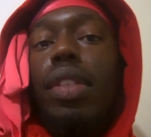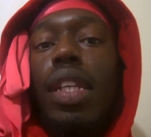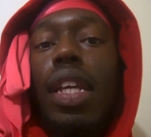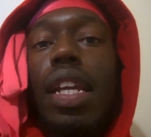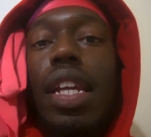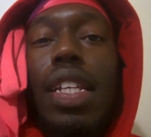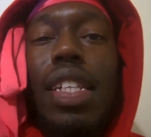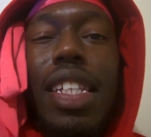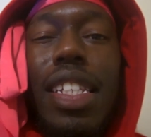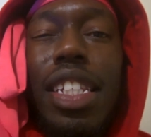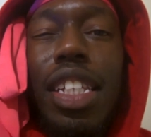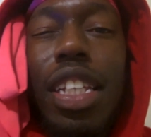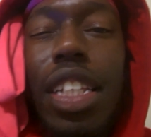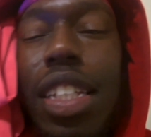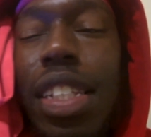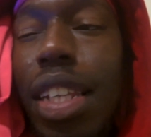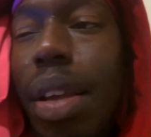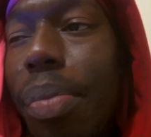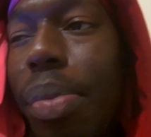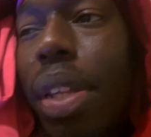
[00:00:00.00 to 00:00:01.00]
And it's, it's,
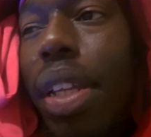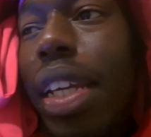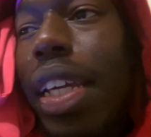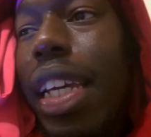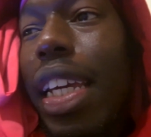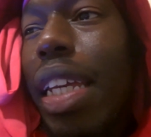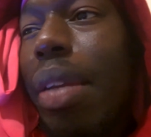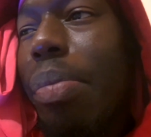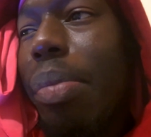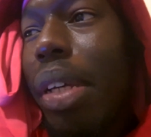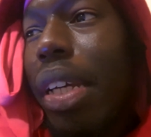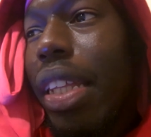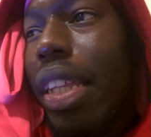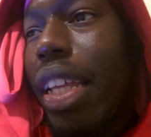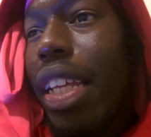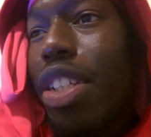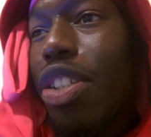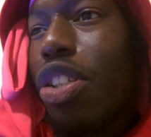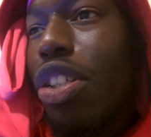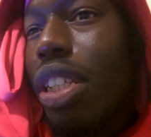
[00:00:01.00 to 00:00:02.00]
it's something in me
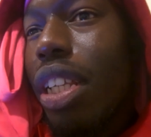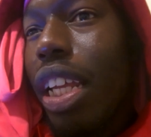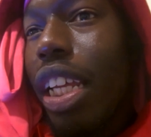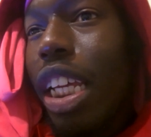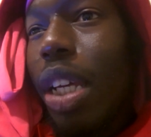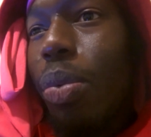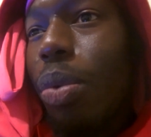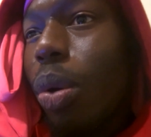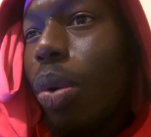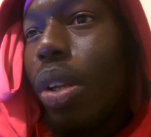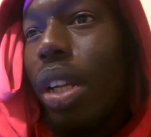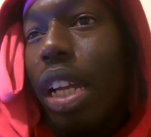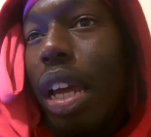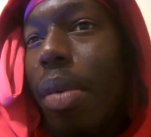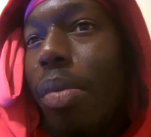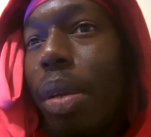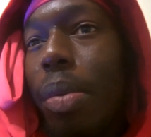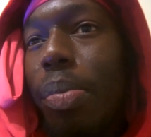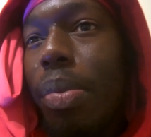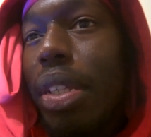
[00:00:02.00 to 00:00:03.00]
that's just like it won't
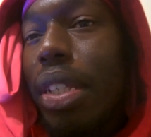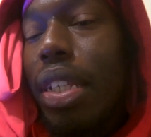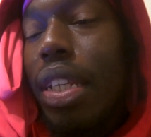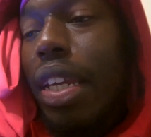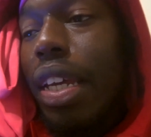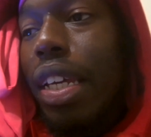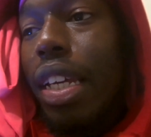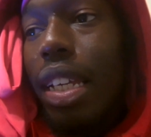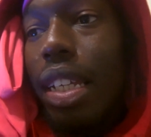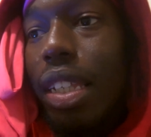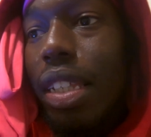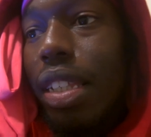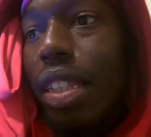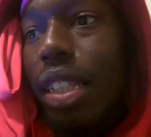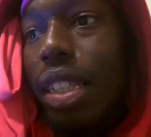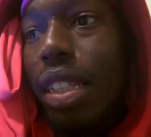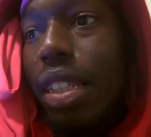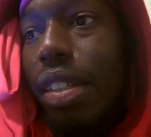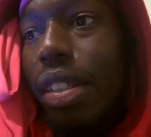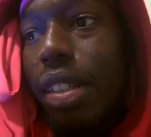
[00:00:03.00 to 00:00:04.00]
let me miss days,
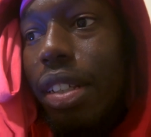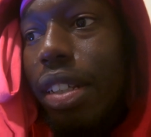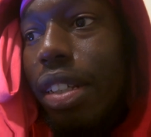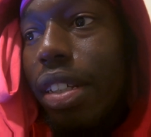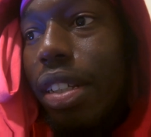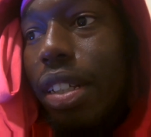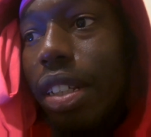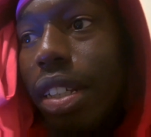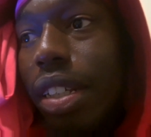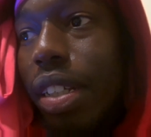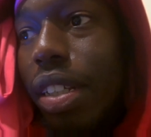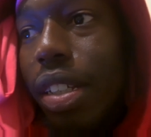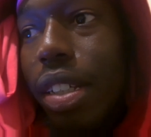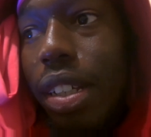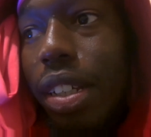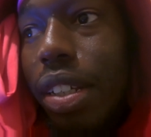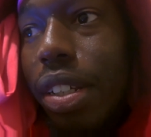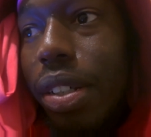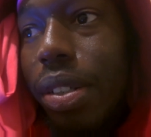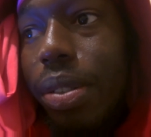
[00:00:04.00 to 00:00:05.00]

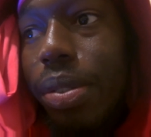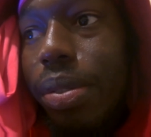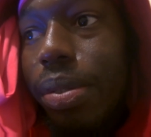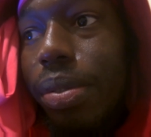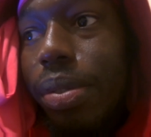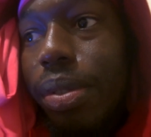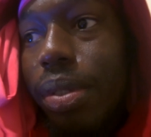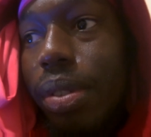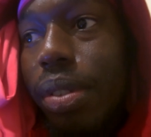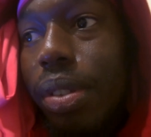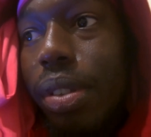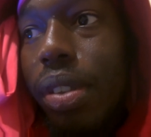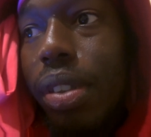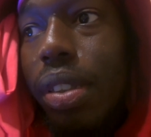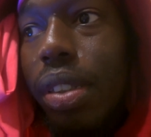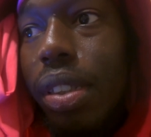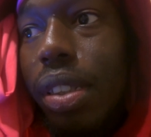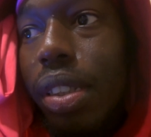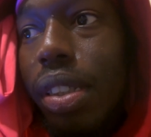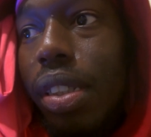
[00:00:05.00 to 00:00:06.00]
you know.
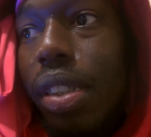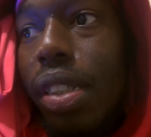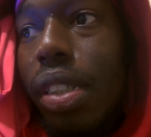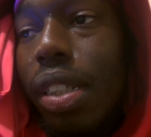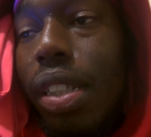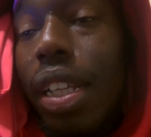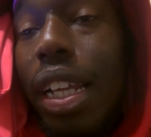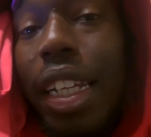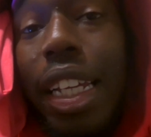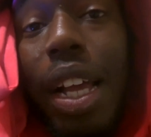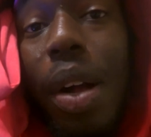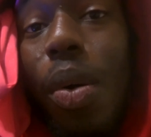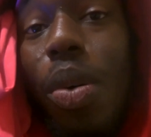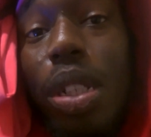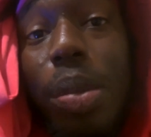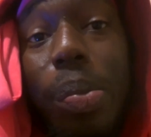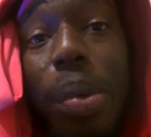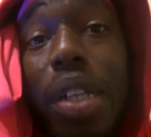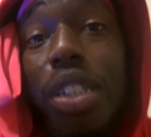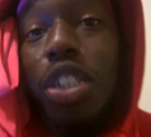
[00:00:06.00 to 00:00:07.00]
Like I
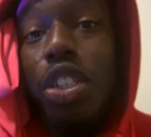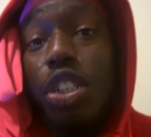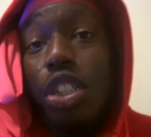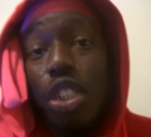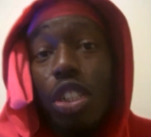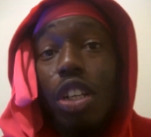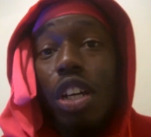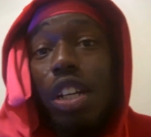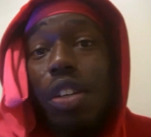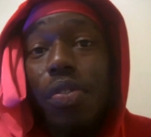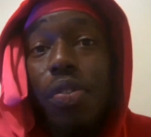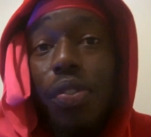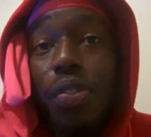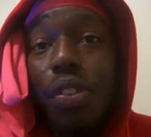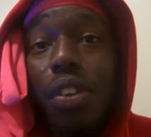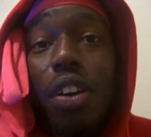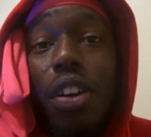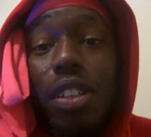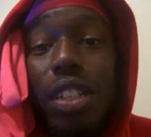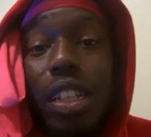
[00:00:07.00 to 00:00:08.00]
was about to just not even
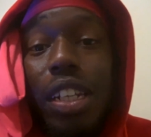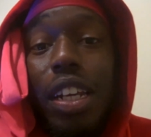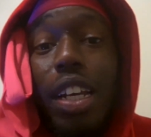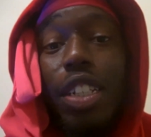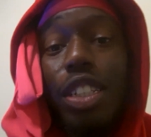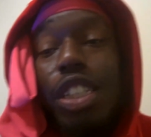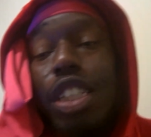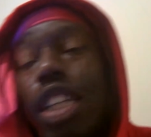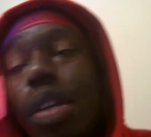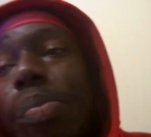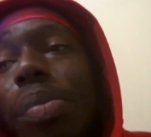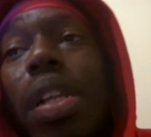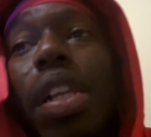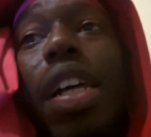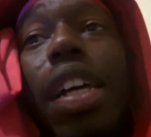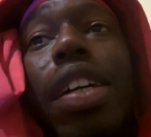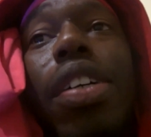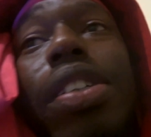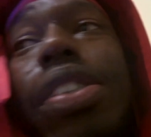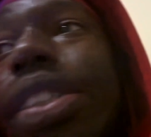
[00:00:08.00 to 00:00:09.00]
vlog today. I was just gonna be
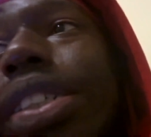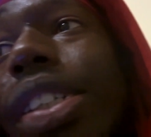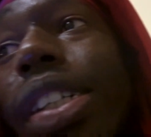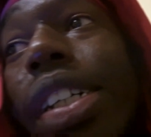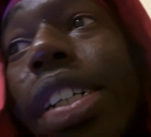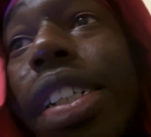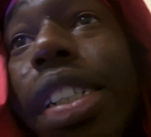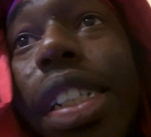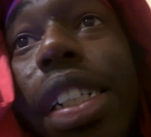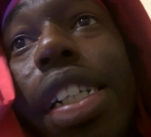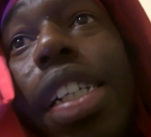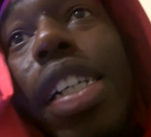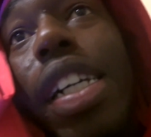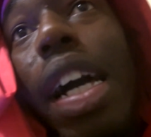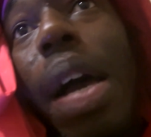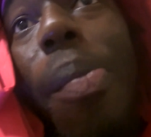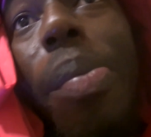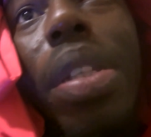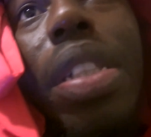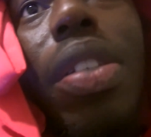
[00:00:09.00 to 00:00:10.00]
like, oh,
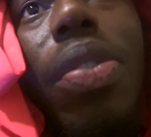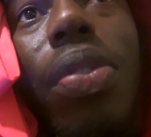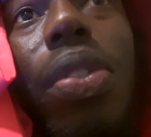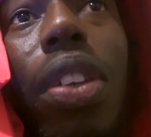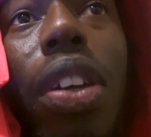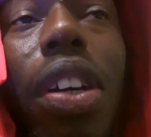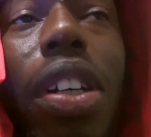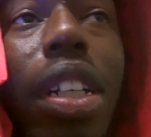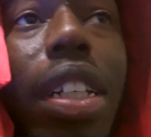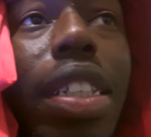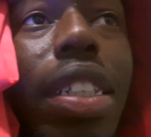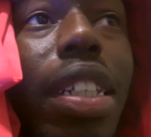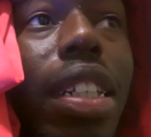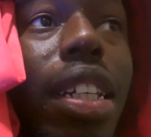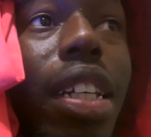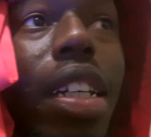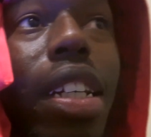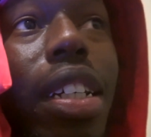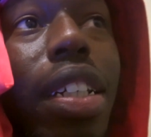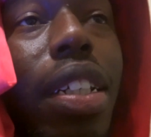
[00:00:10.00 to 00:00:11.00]
I missed the vlog
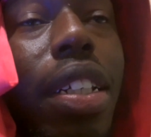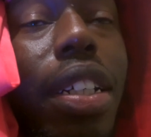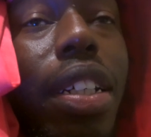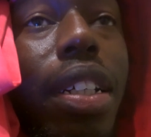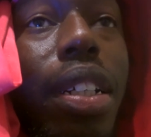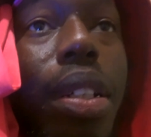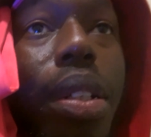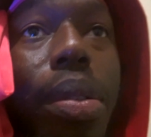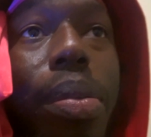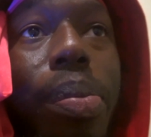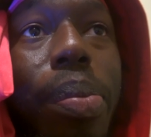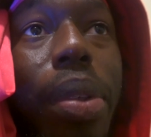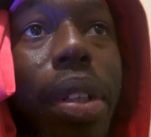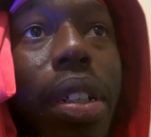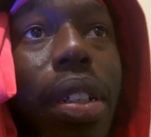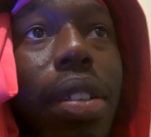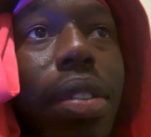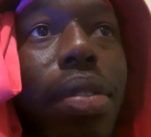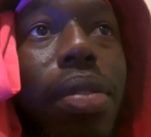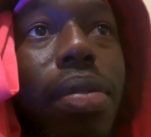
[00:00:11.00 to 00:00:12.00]
yesterday,
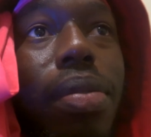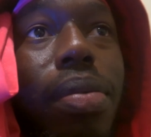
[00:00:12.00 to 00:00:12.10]
but